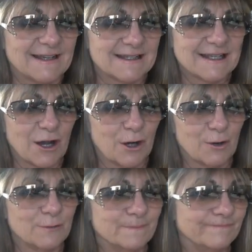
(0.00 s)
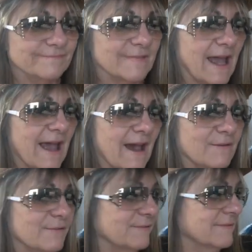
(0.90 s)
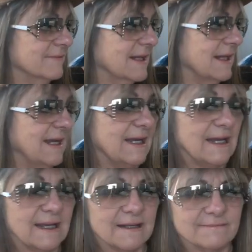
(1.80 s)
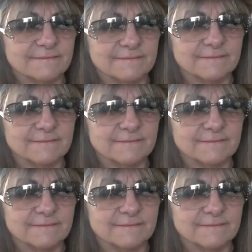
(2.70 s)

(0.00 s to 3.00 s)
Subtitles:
So I have cleaning,